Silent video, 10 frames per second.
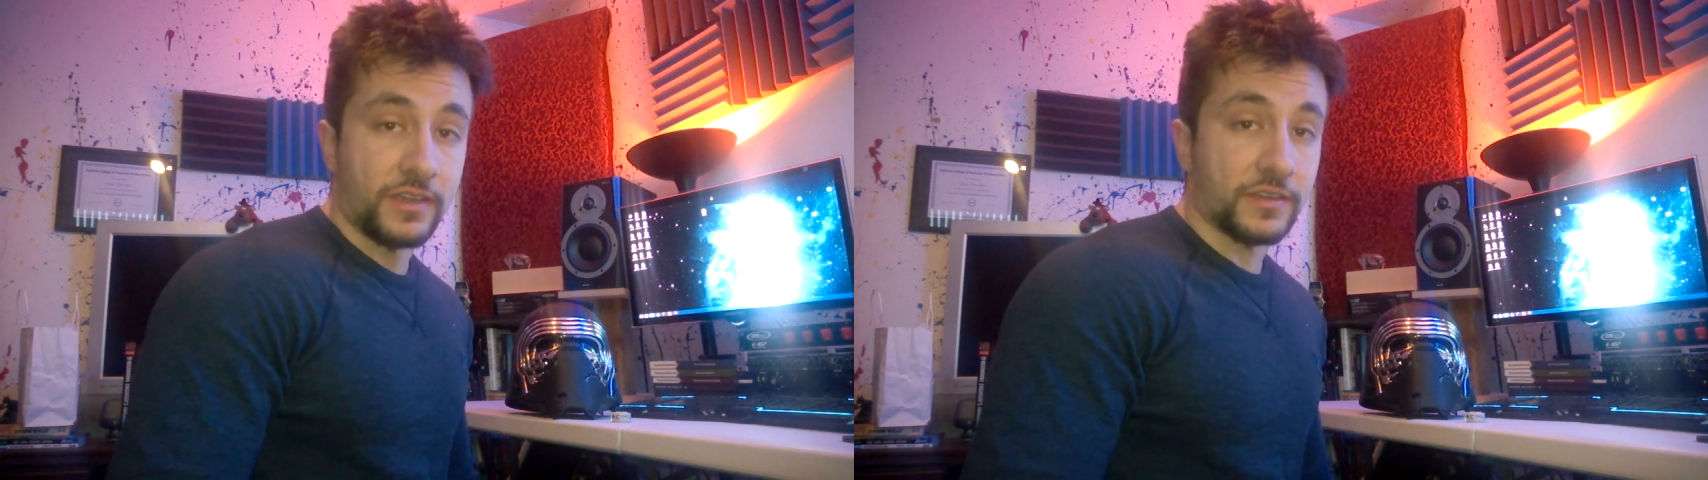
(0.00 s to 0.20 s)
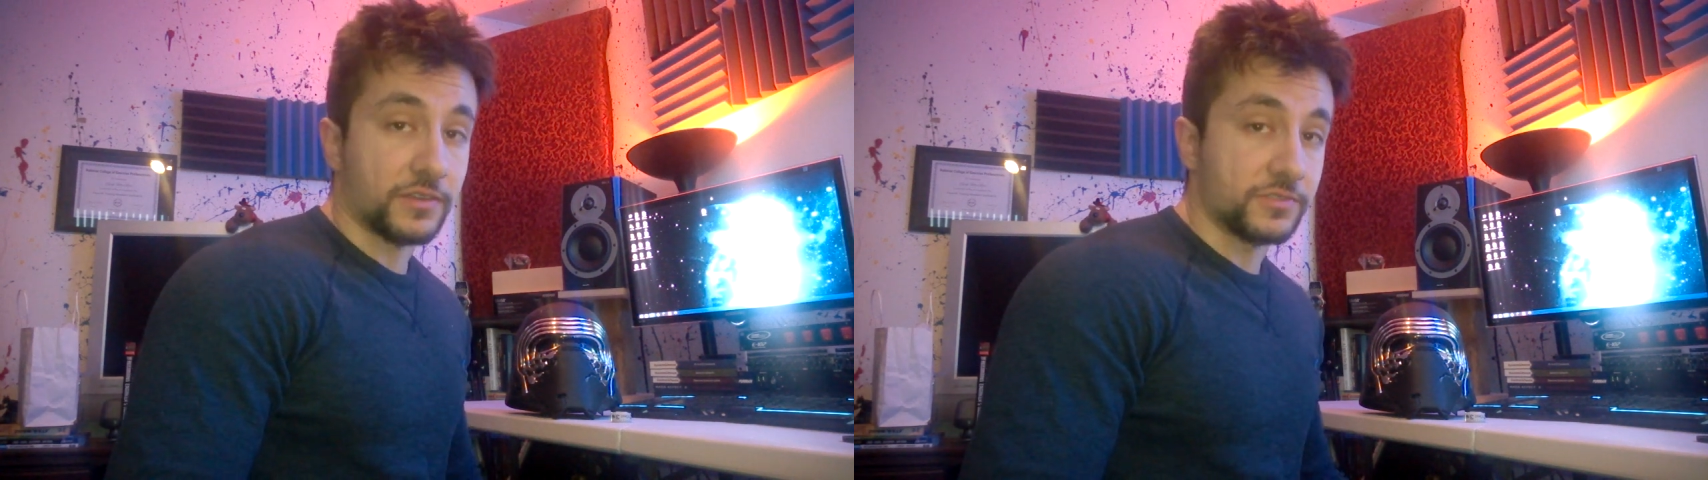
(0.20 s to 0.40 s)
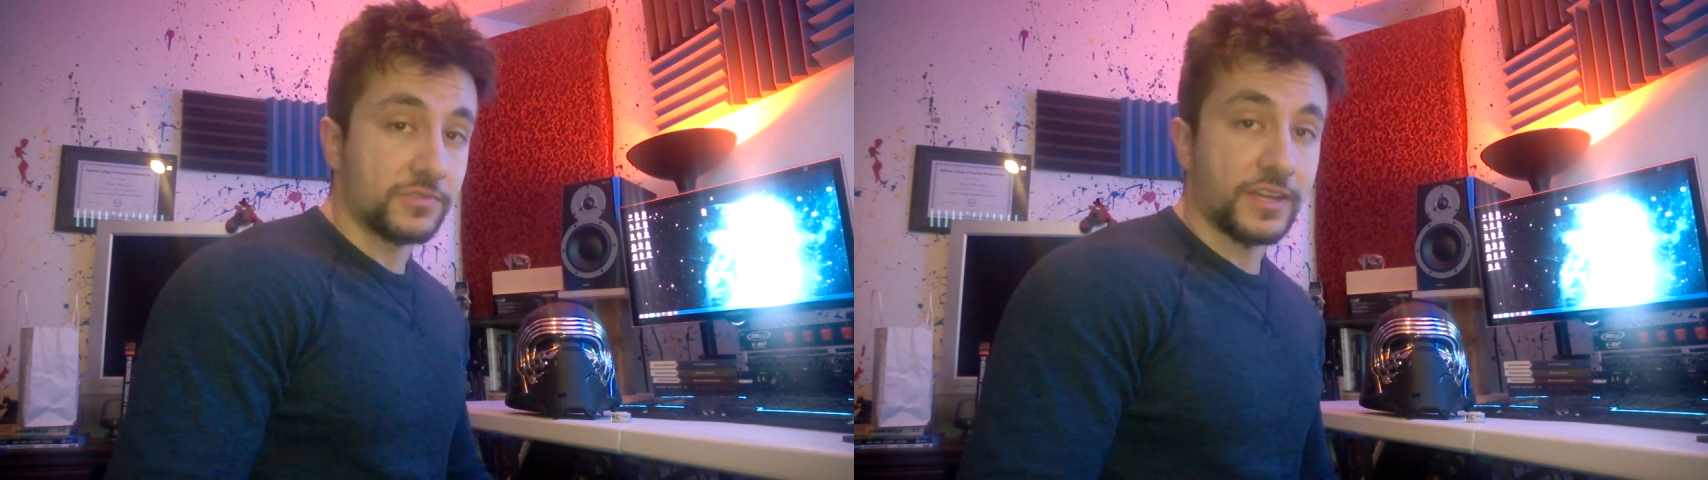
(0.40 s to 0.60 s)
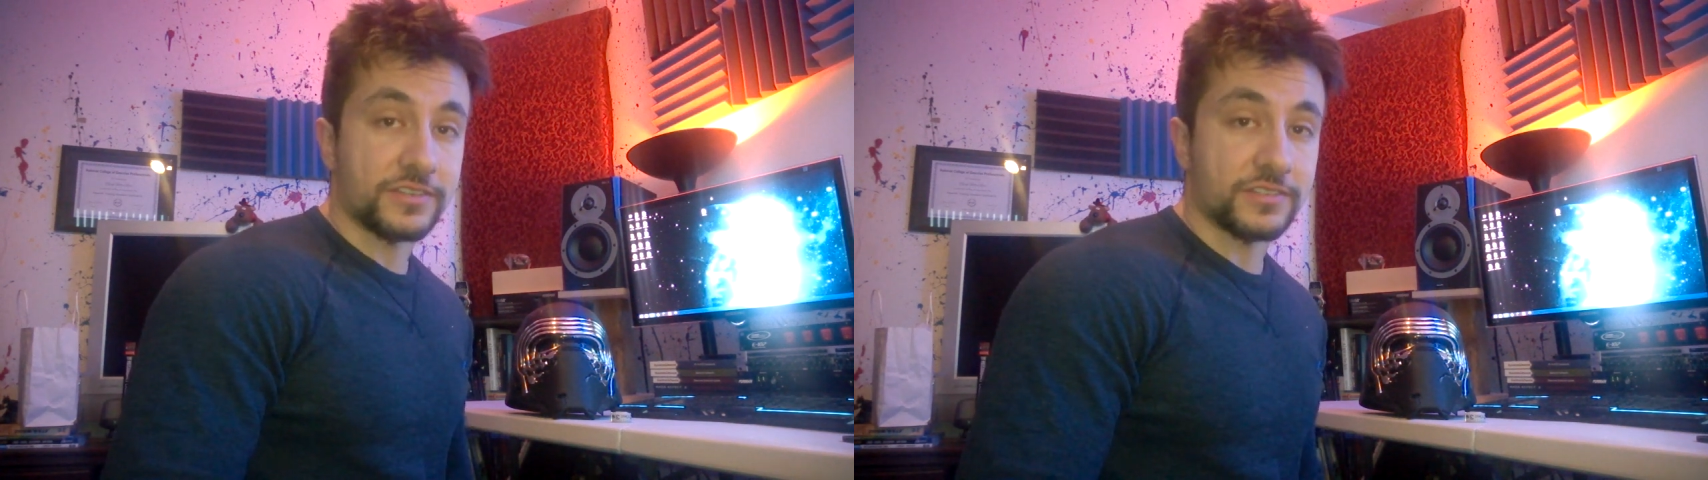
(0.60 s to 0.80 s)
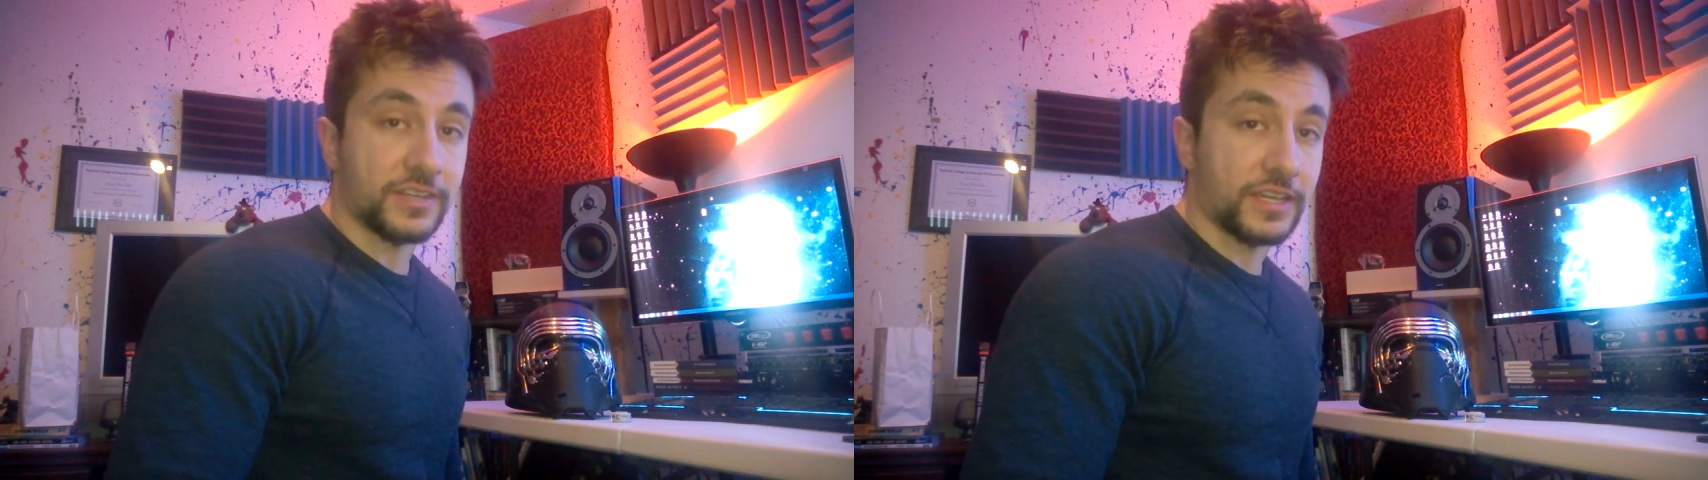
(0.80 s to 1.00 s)
and I'll do that
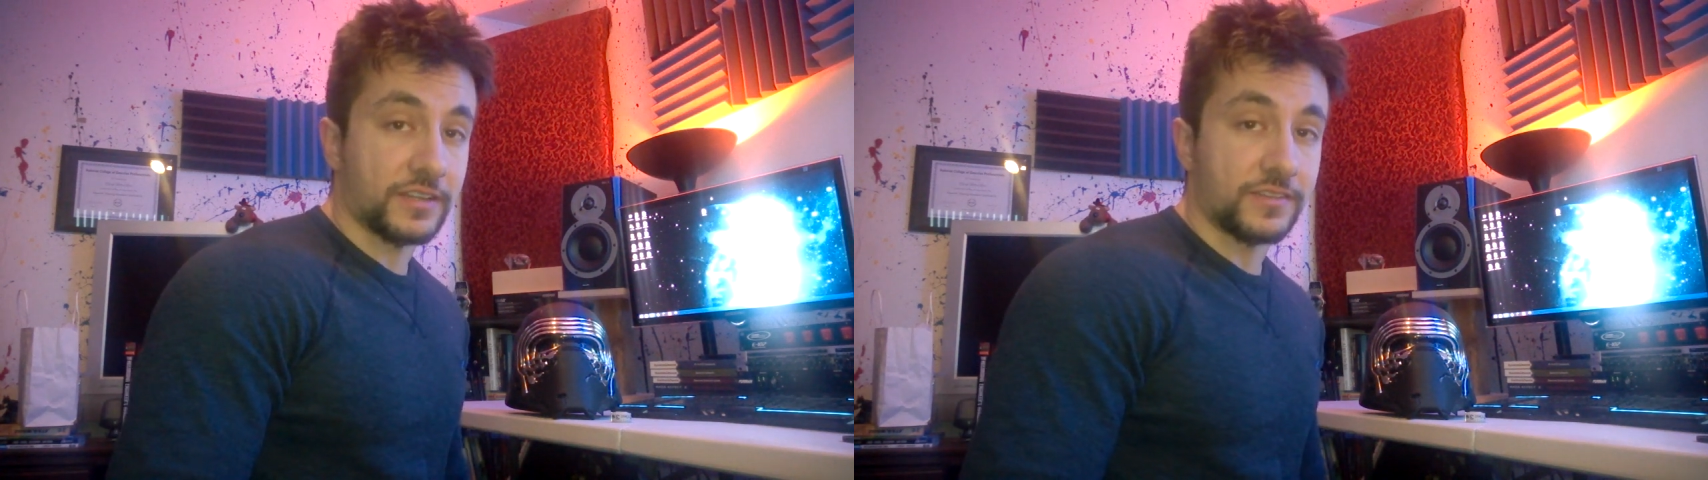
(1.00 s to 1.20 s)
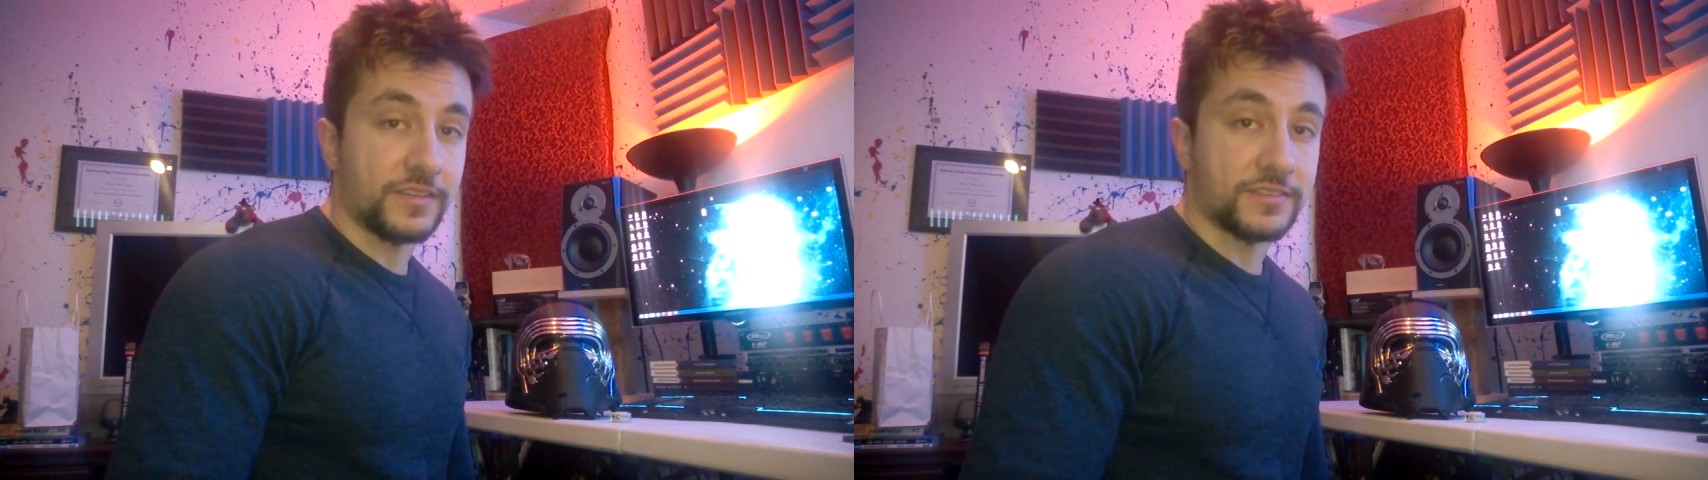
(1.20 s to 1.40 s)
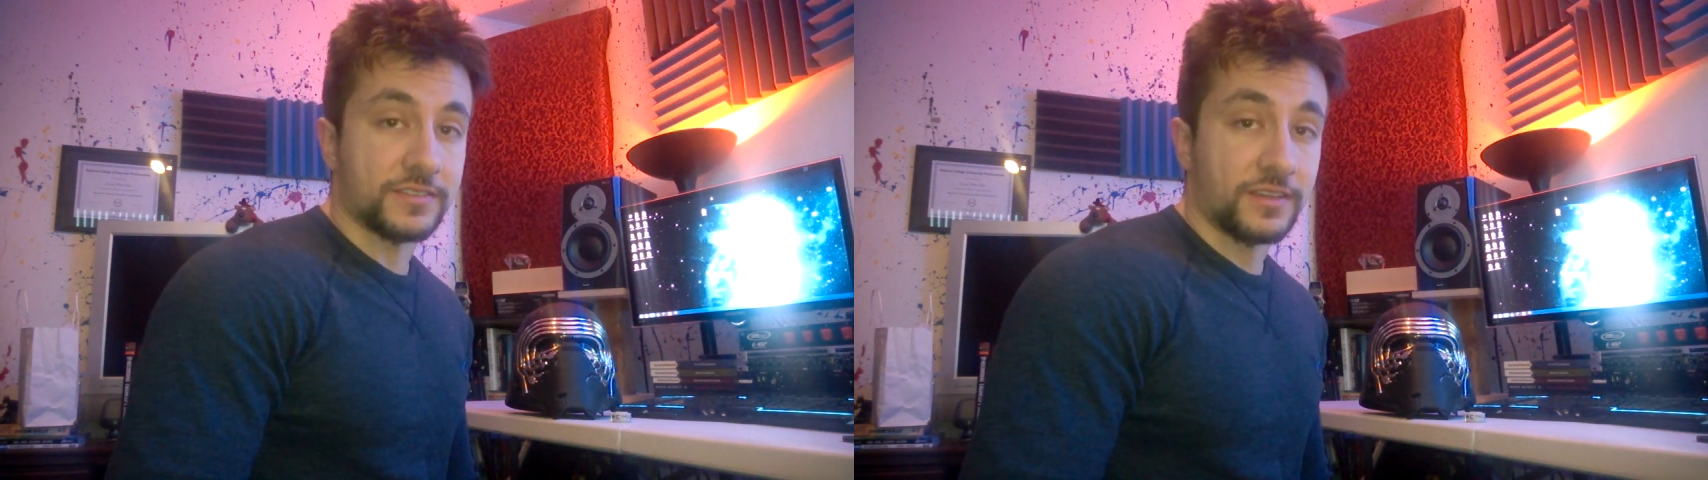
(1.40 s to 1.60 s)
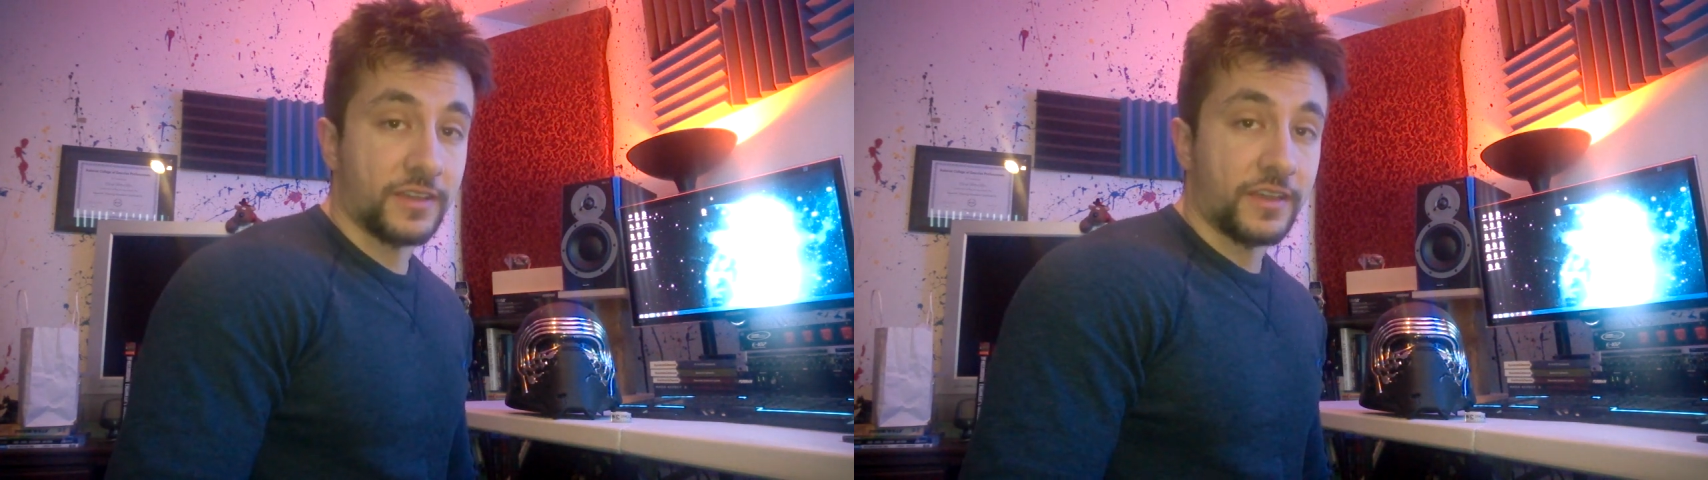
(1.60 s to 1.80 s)
just like I did this.